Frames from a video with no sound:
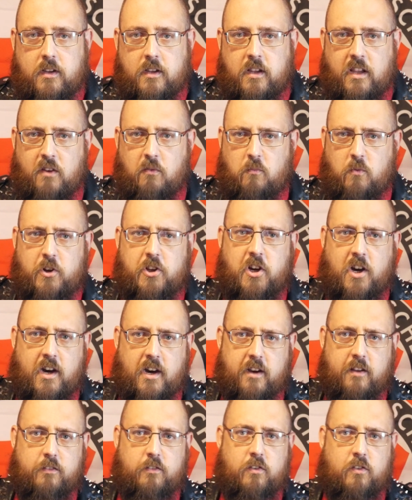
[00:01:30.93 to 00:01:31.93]
It would
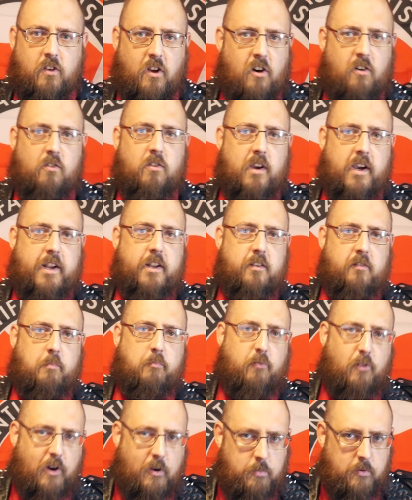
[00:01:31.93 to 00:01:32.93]
cause all kinds of
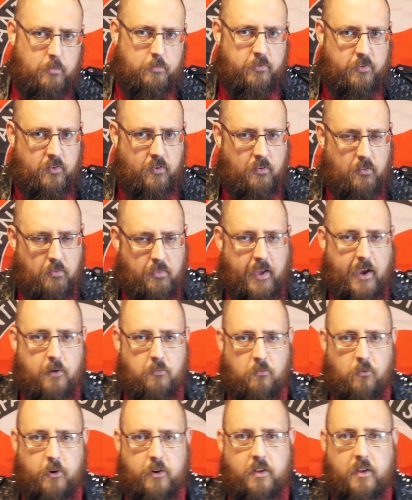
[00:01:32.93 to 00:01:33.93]
problems that
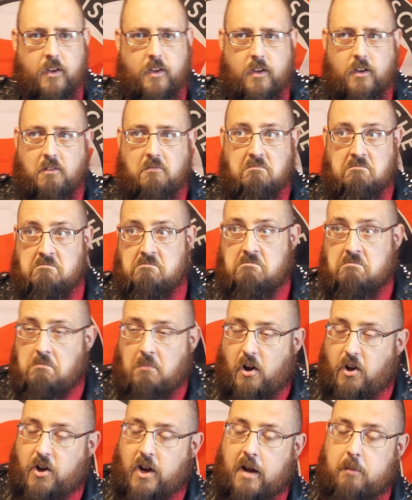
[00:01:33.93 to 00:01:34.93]
would
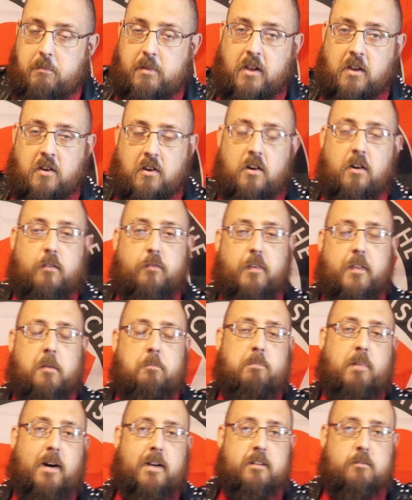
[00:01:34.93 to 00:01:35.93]
not be good for the
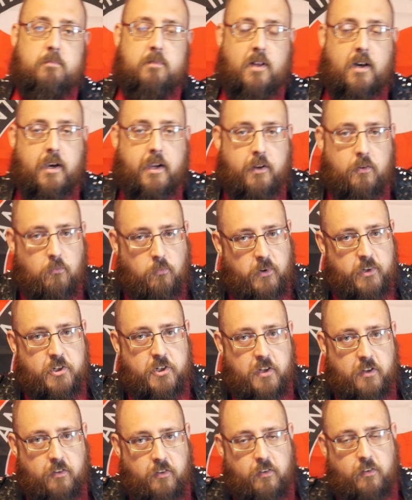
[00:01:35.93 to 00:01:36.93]
bottom line, which
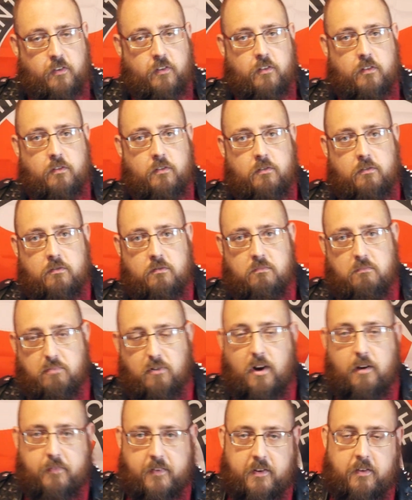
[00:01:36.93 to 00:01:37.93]
is
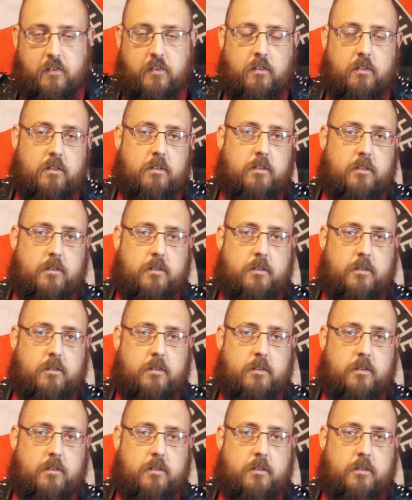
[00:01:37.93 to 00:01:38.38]
profits.